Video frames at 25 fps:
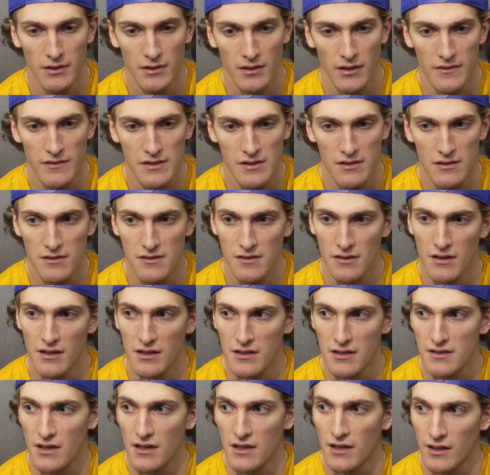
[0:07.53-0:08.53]
Obviously, there's a lot
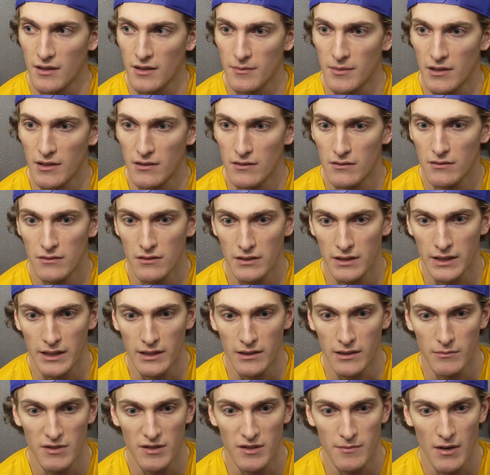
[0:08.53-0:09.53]
of talk about
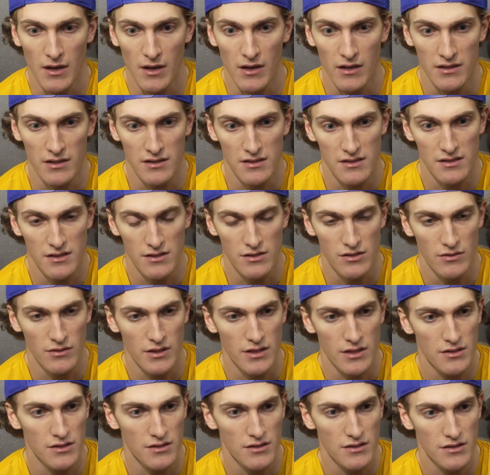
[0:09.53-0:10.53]
Damar and his
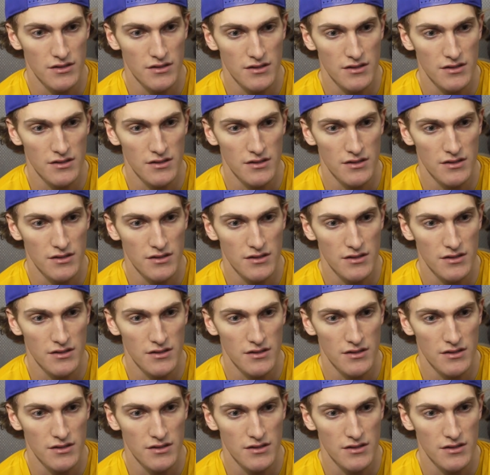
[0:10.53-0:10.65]
situation.